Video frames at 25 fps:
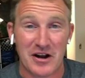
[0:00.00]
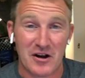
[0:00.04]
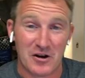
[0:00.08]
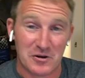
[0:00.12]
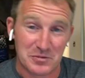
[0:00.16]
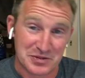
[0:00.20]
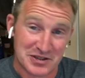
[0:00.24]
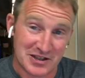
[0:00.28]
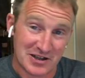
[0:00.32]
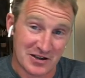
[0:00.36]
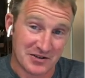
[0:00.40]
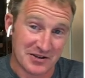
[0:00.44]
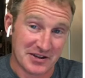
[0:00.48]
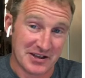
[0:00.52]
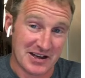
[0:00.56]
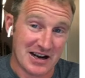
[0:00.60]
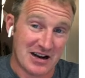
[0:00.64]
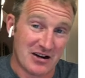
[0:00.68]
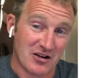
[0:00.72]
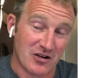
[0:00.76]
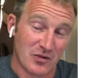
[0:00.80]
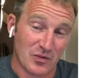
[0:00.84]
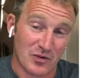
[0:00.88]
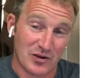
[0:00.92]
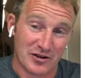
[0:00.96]
Helps out the
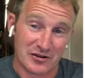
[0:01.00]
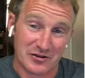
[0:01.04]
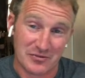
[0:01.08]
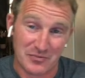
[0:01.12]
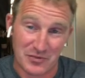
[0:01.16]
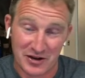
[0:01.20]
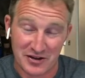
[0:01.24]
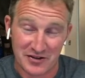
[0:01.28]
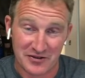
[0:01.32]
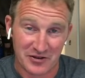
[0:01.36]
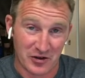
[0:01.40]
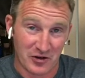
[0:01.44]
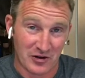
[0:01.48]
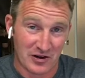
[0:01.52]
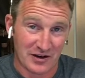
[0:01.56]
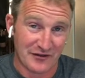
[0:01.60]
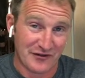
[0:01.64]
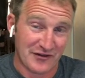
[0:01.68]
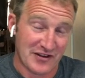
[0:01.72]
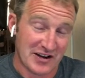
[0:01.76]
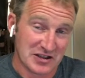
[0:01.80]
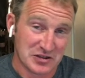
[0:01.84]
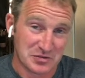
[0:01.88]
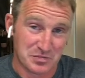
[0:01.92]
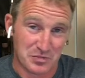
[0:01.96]
algorithm, whether you're
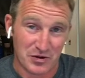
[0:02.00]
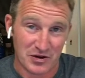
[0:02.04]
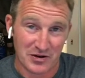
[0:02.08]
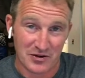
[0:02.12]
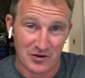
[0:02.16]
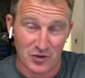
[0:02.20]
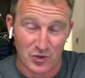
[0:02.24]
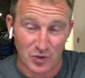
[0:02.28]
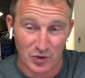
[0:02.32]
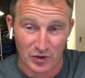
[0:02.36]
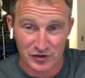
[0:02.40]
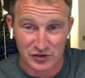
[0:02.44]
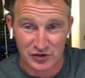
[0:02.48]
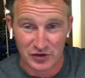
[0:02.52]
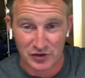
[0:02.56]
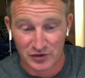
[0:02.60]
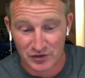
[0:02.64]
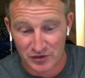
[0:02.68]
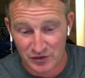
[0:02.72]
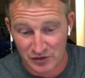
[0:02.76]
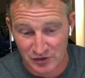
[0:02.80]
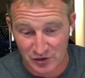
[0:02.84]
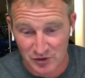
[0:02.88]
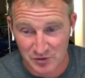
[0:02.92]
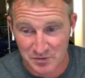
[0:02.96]
on Facebook or
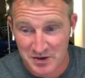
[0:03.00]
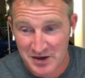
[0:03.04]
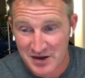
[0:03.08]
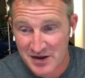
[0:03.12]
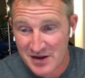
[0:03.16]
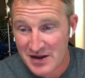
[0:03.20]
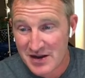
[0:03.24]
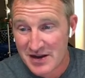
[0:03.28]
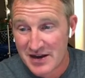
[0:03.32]
YouTube.